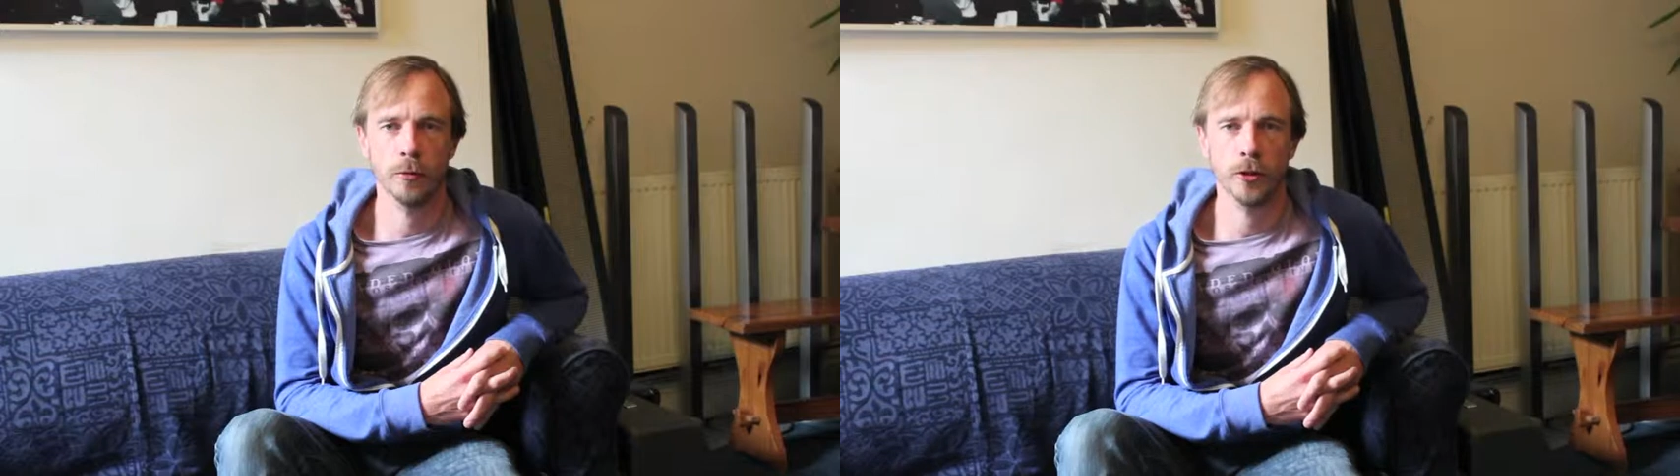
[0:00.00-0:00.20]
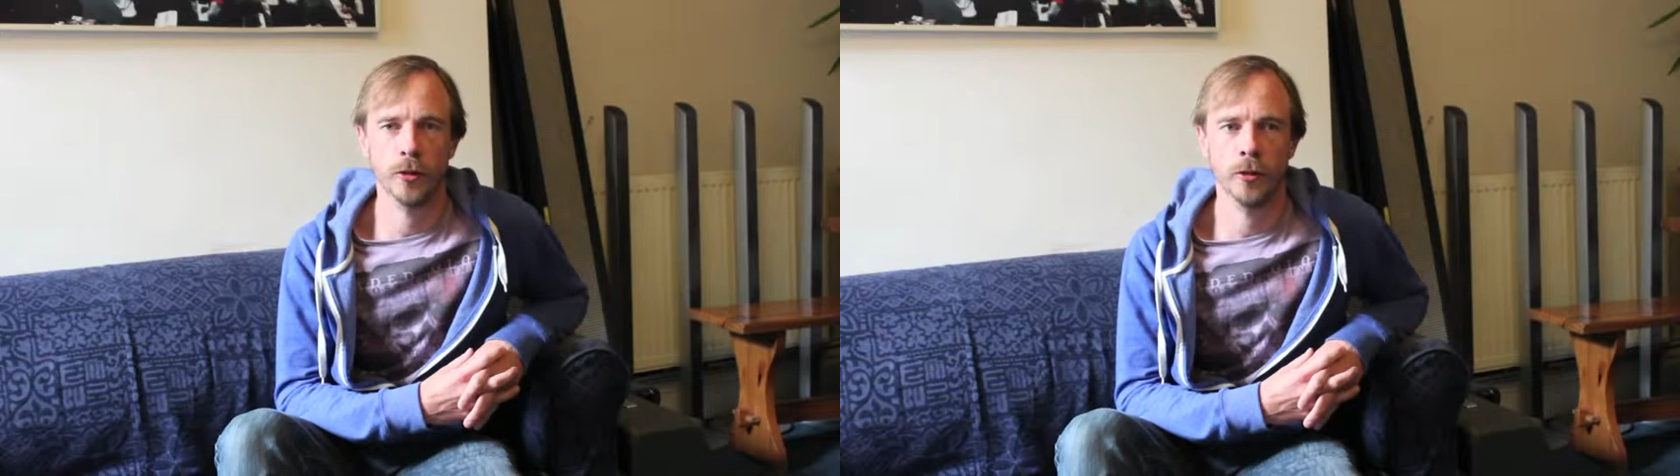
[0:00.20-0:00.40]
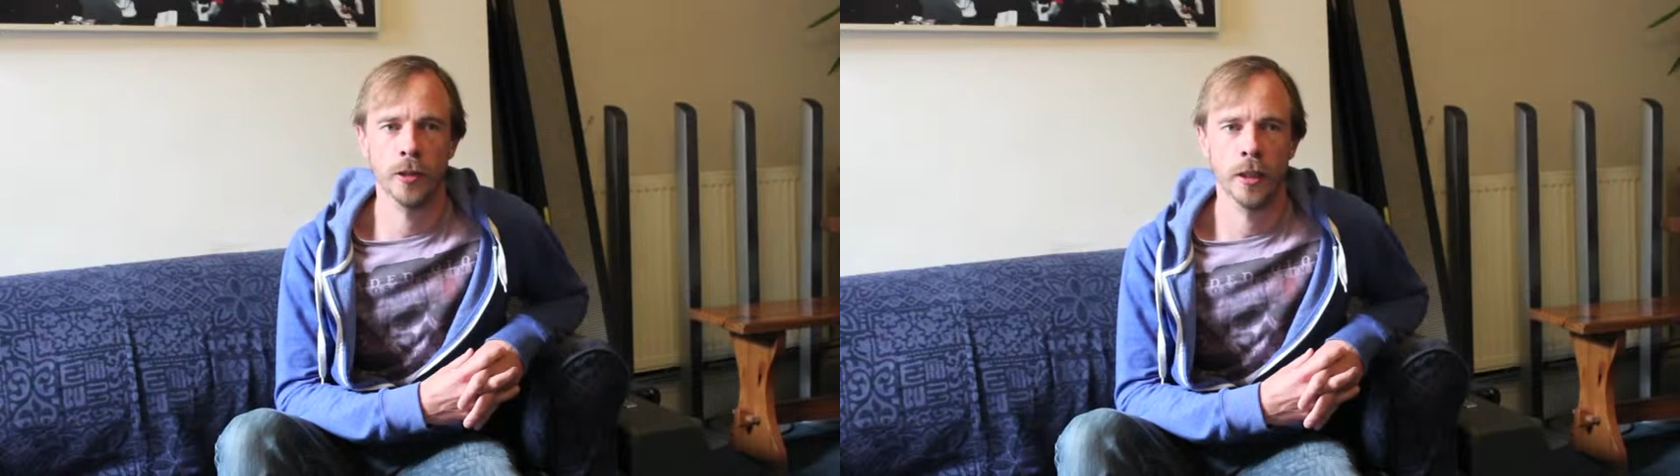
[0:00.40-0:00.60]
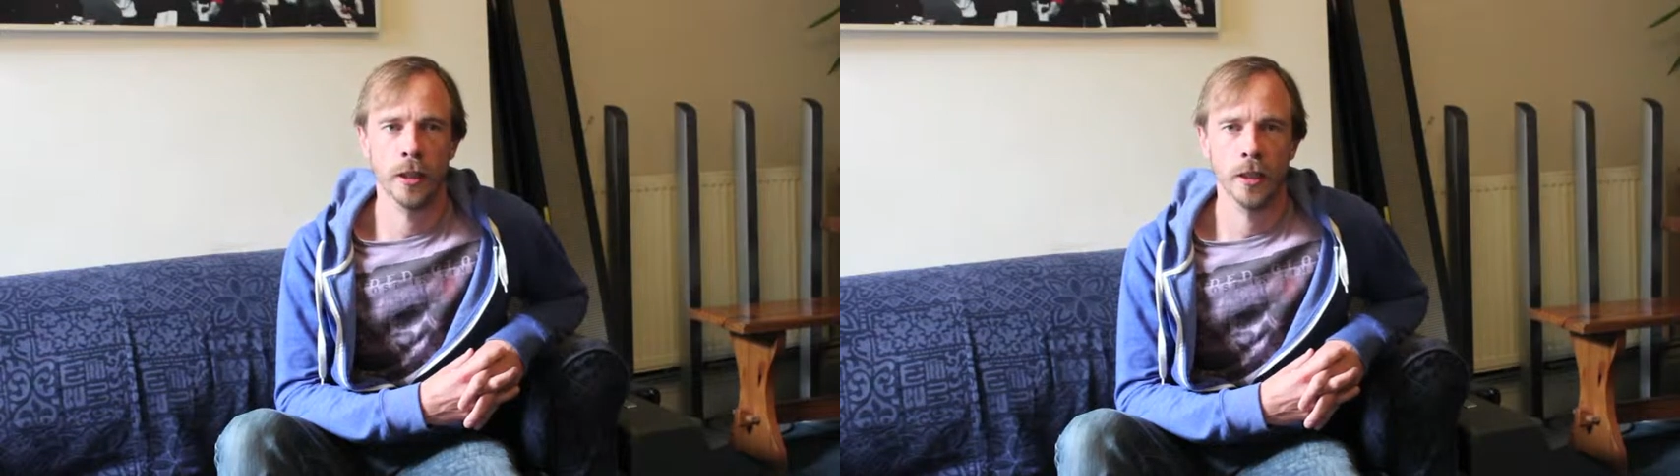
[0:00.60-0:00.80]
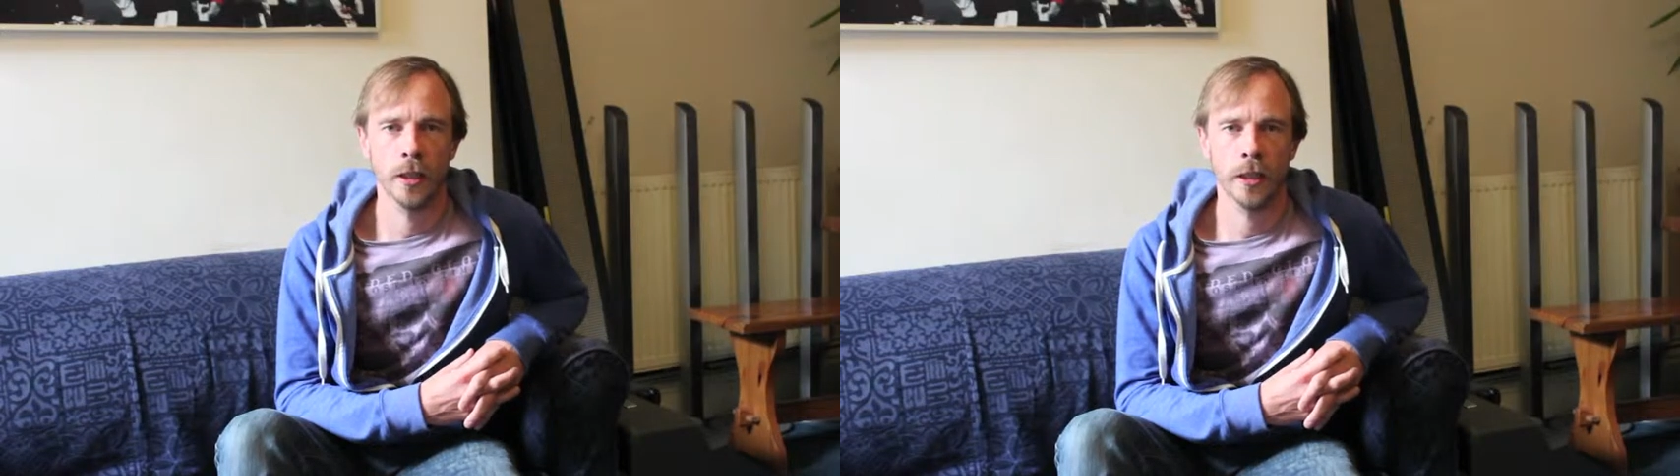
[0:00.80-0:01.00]
Bristol,
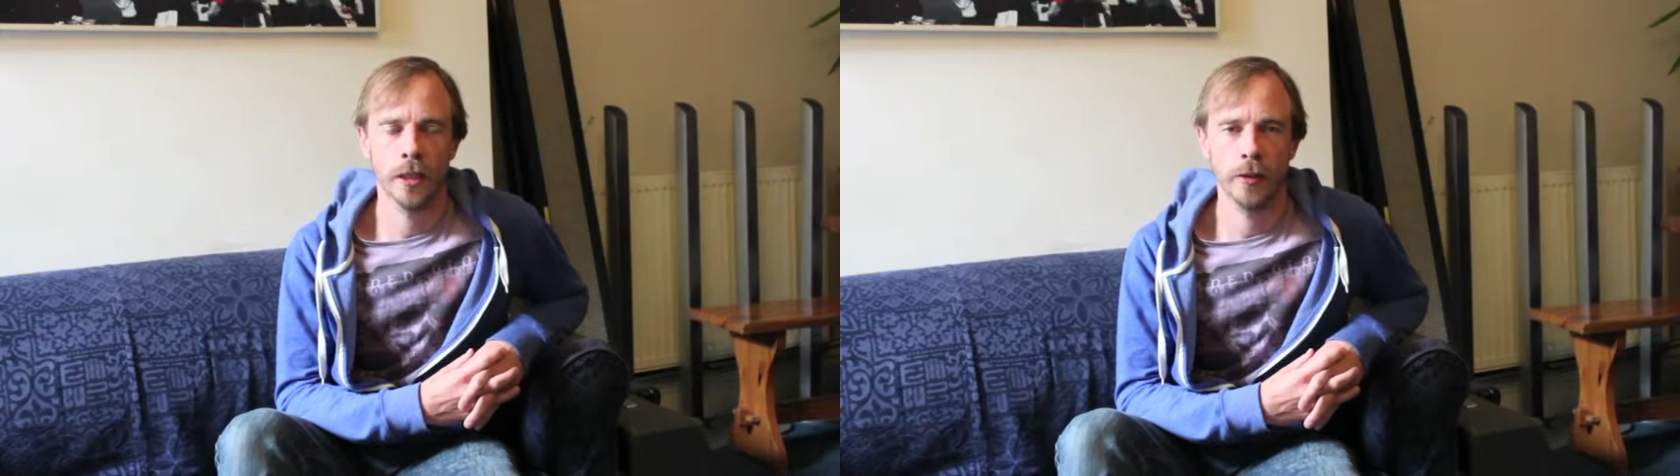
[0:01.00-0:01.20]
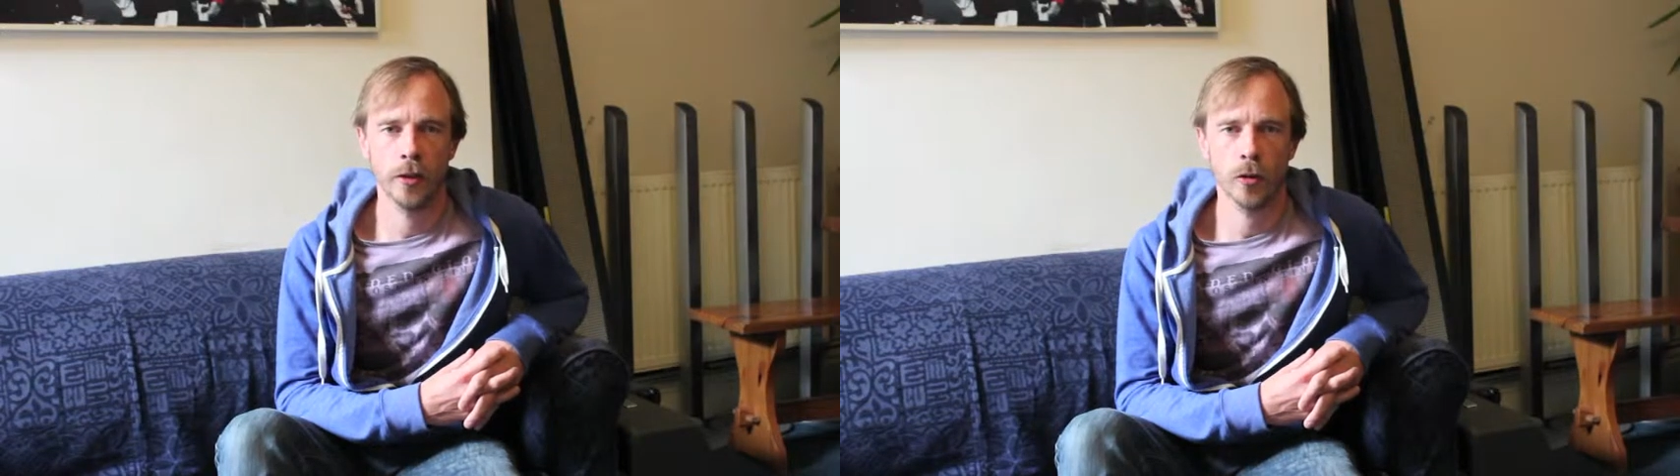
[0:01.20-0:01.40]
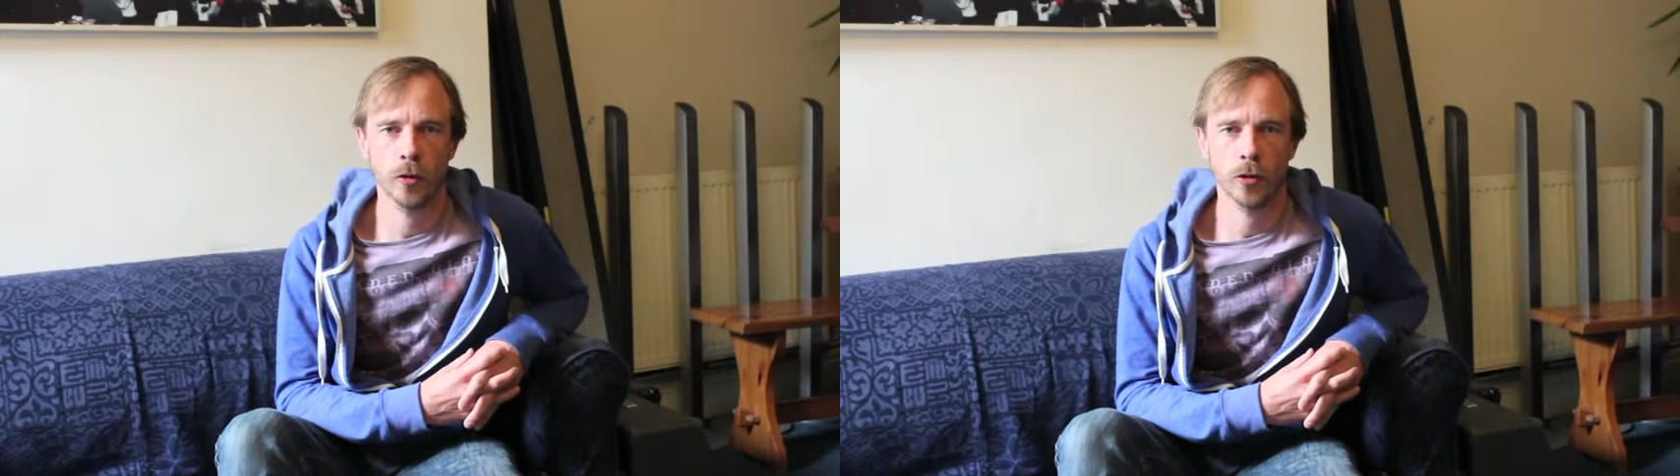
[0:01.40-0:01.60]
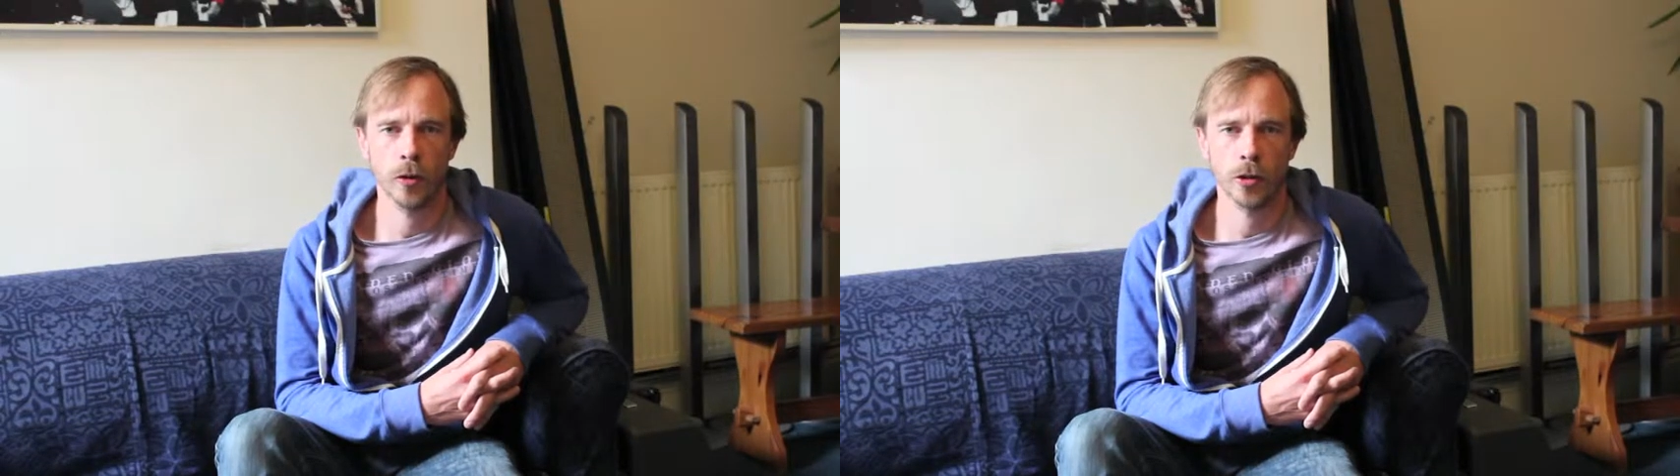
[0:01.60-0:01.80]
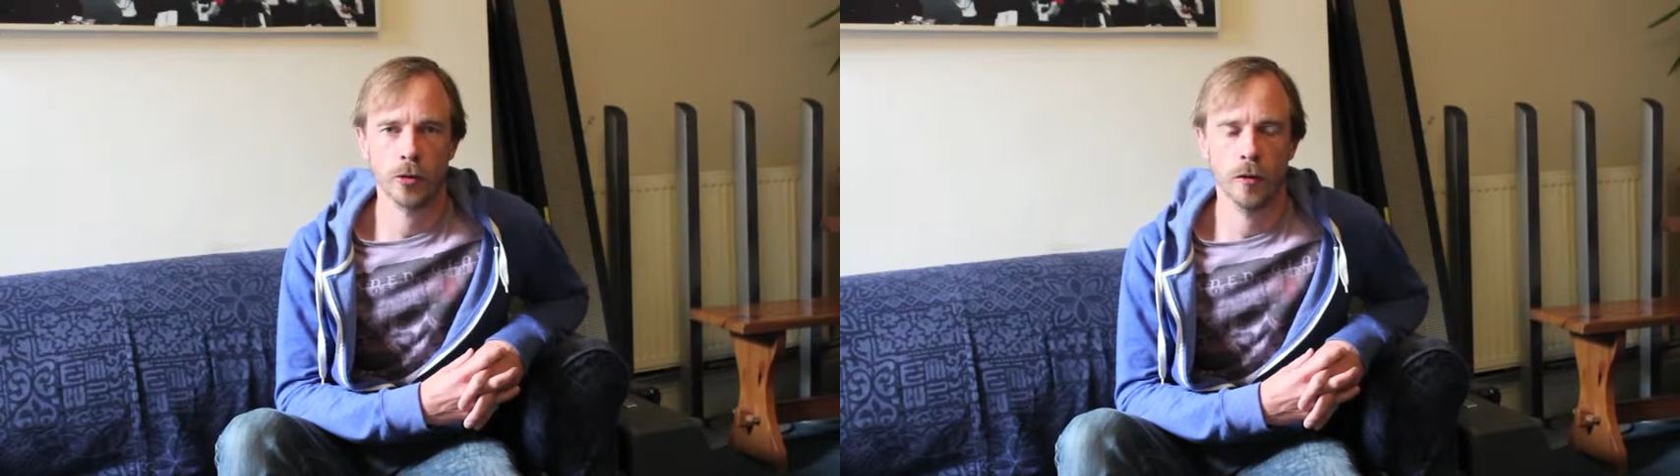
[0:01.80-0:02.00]
in an area called
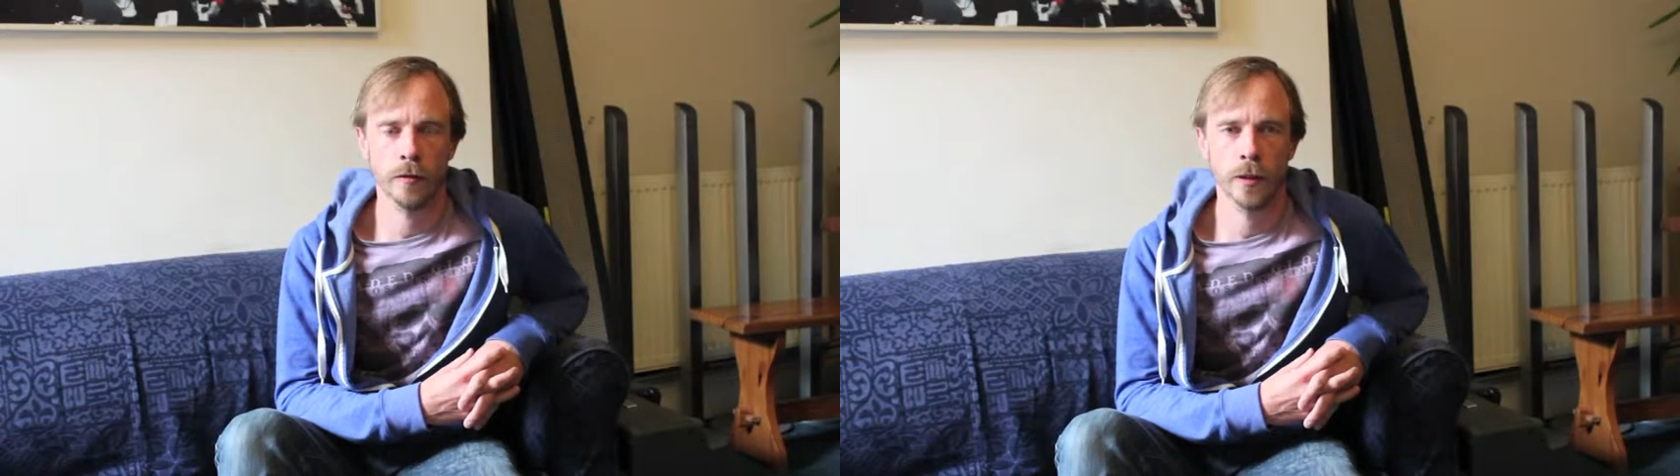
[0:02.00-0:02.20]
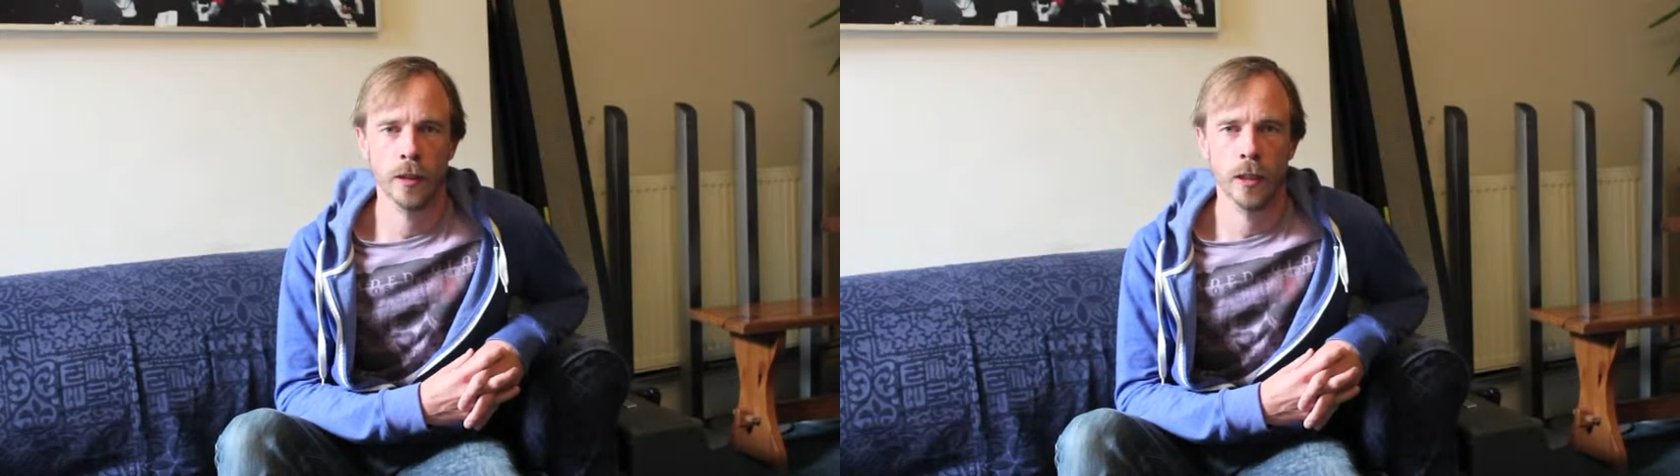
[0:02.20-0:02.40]
Stokescroft,